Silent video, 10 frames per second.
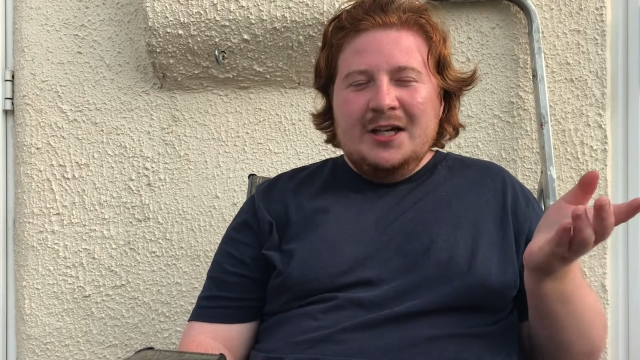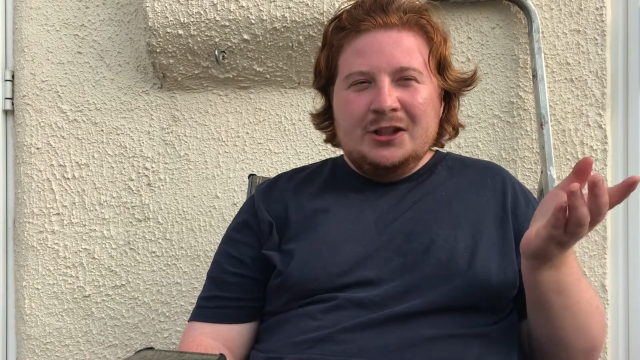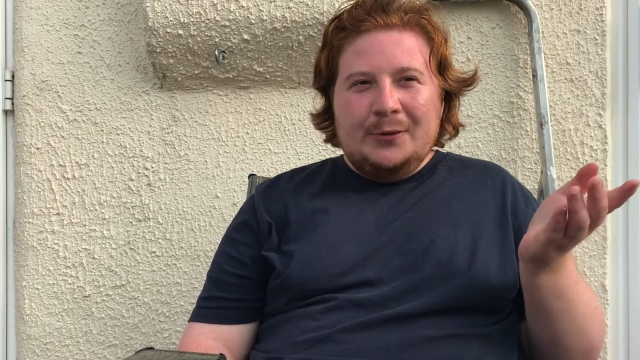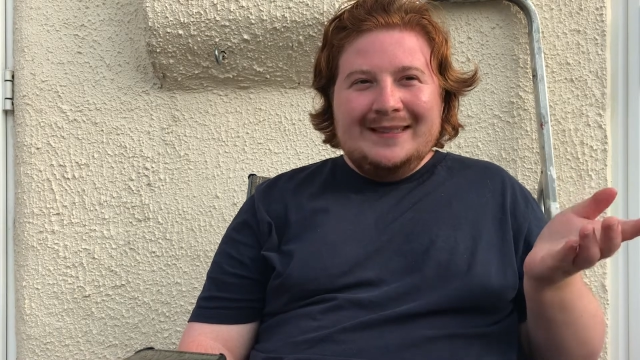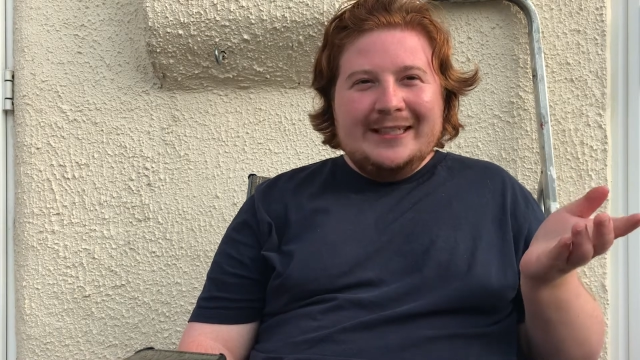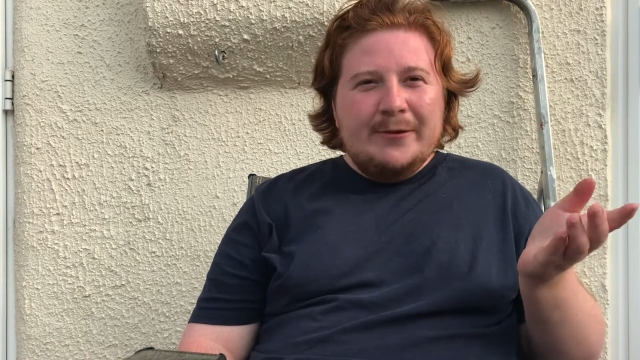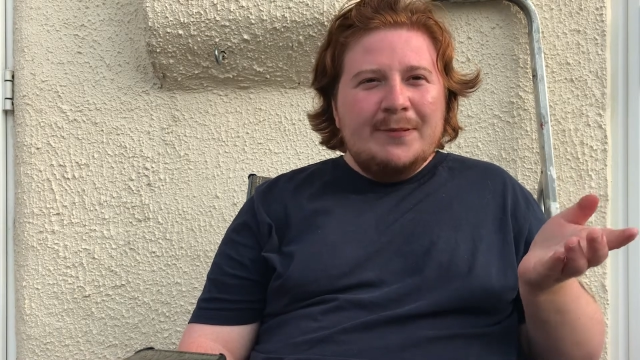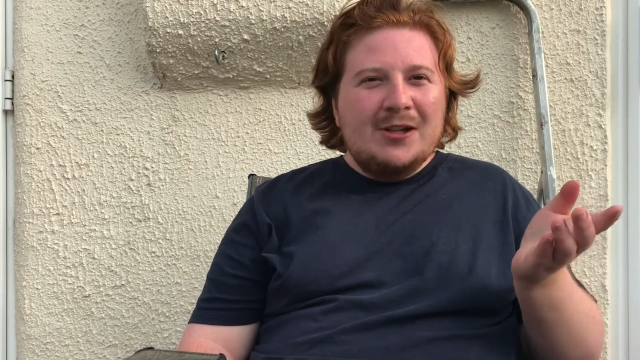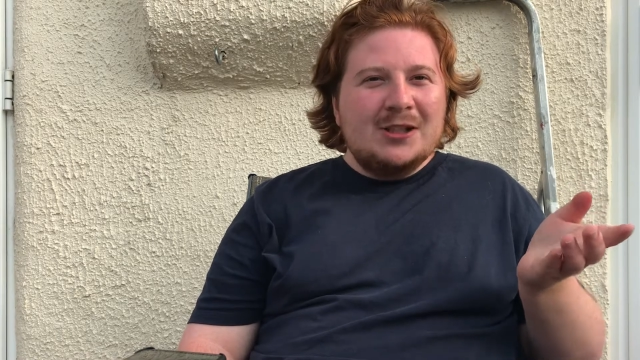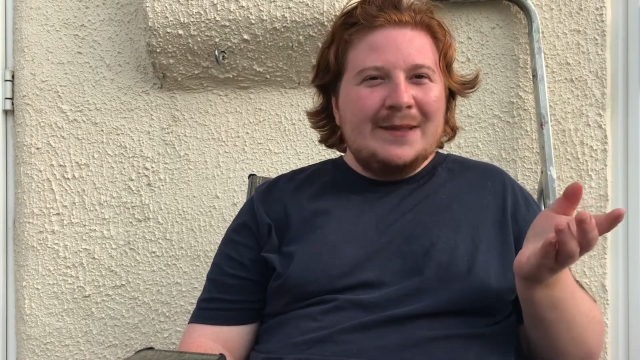So until
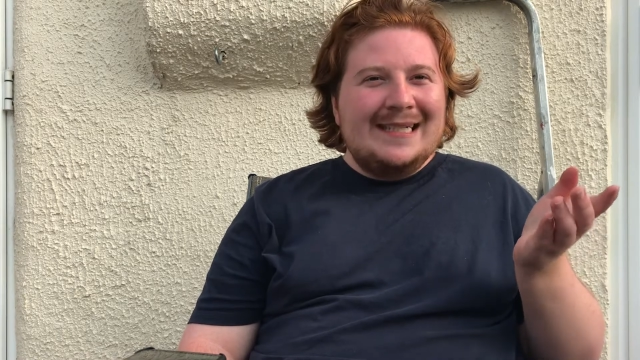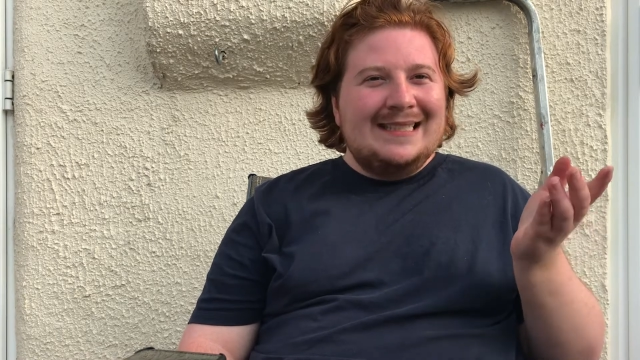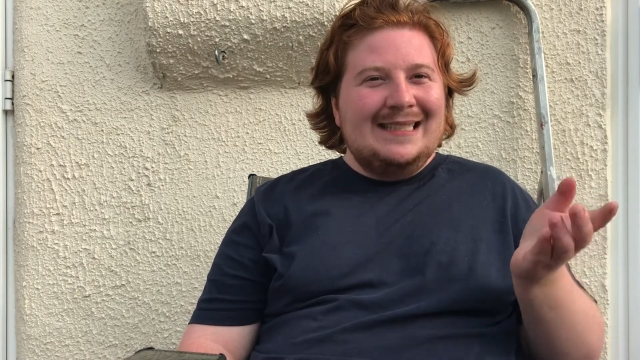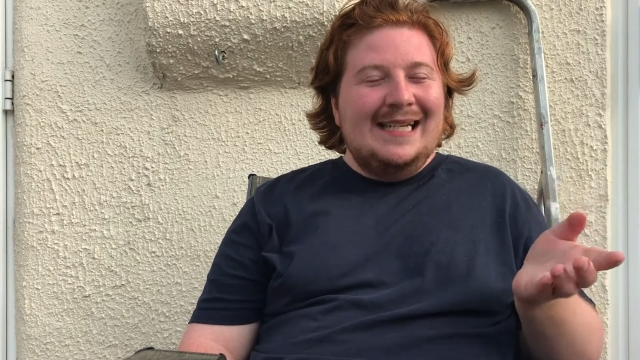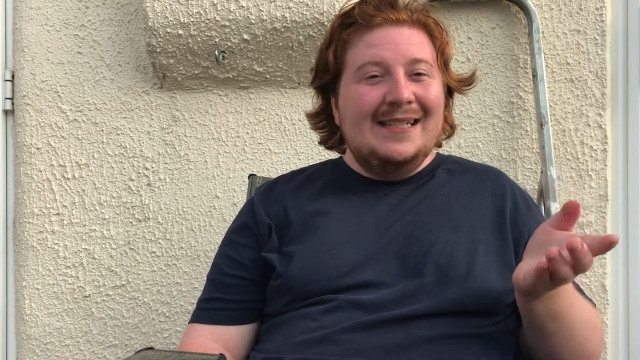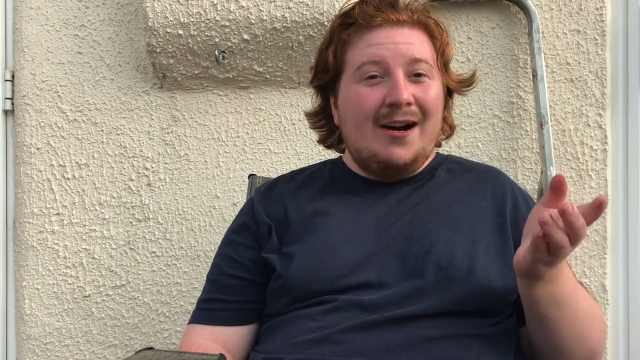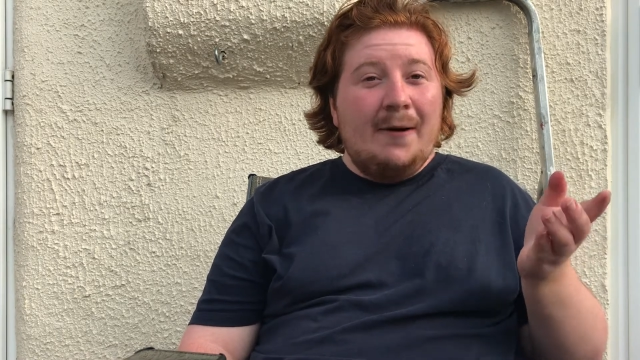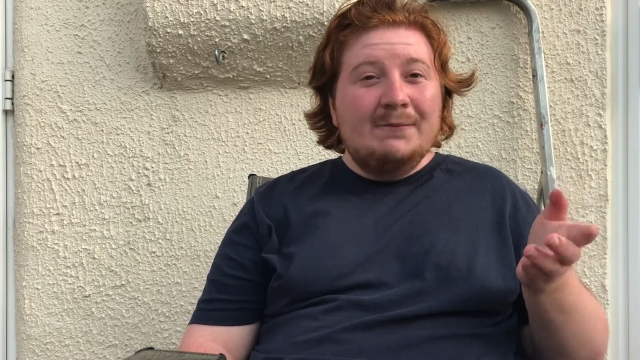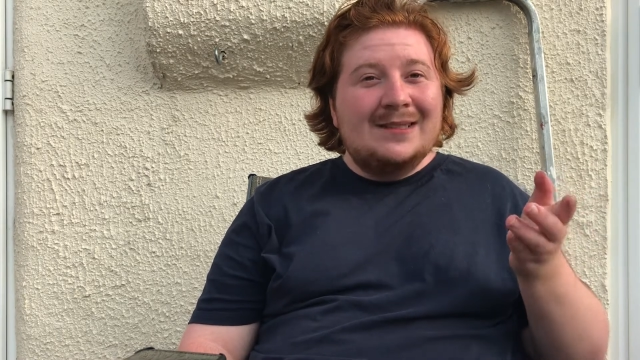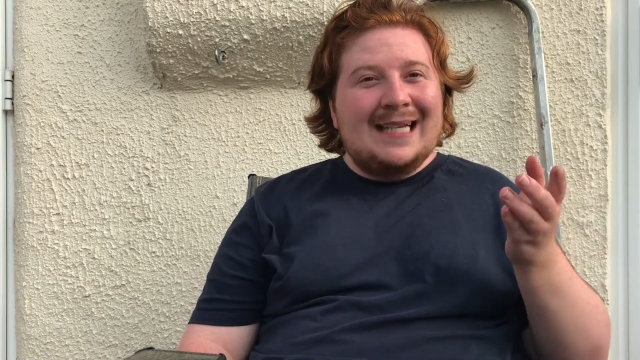Blaster Blade Exceed
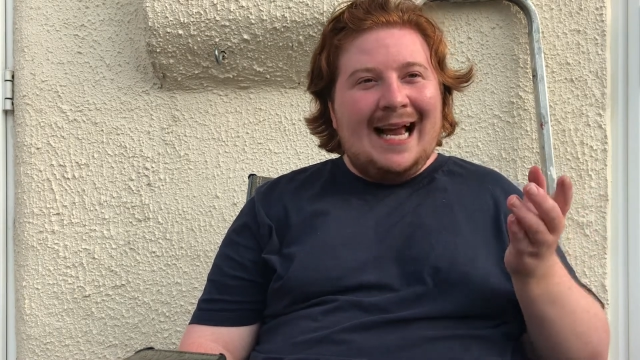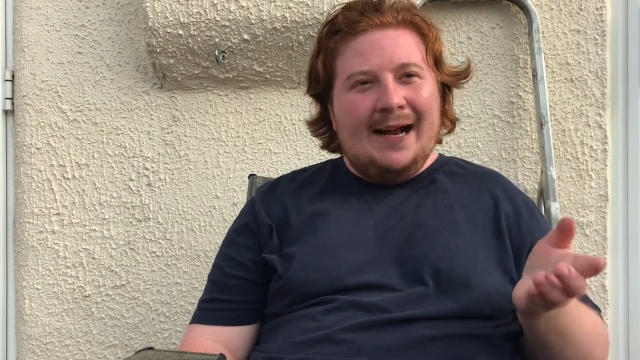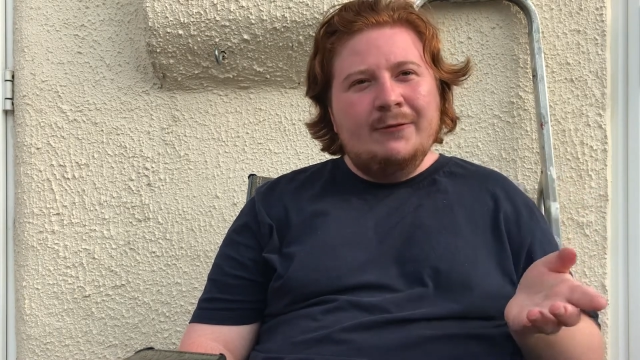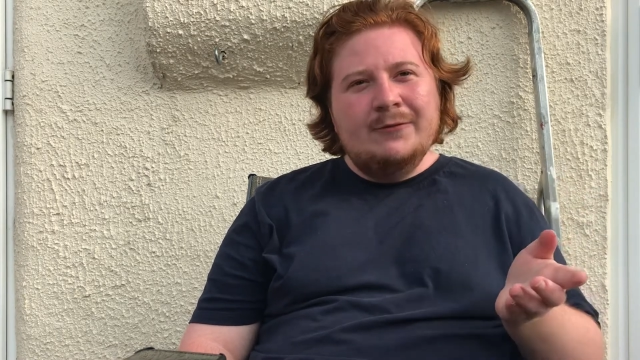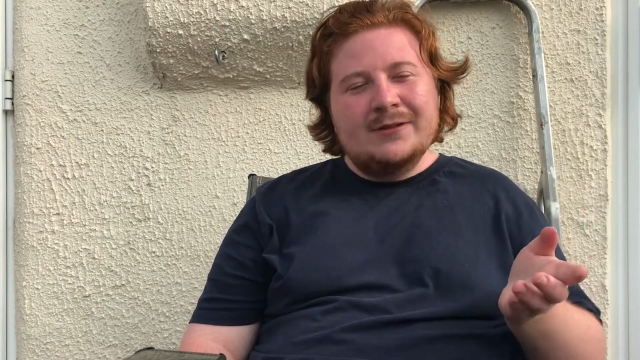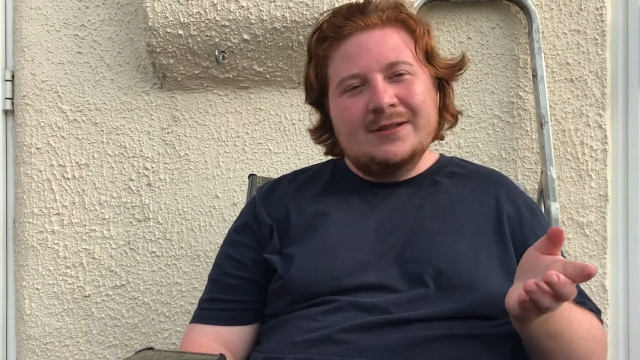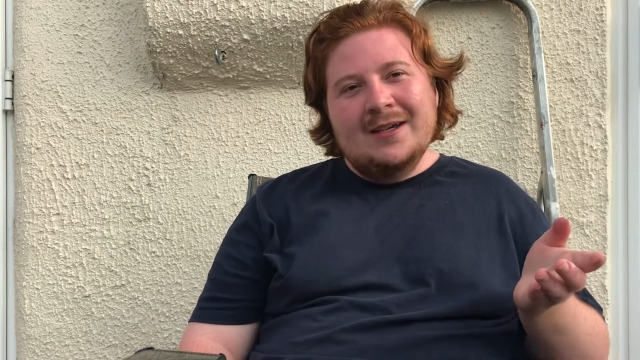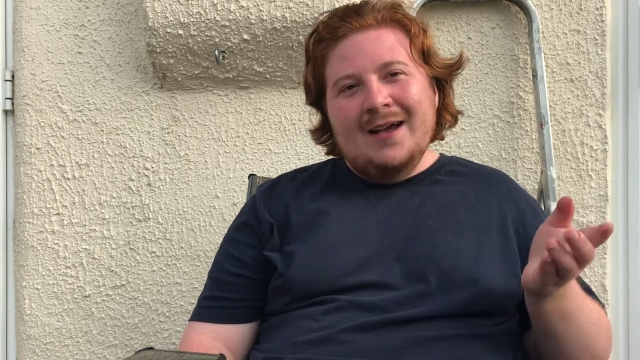comes out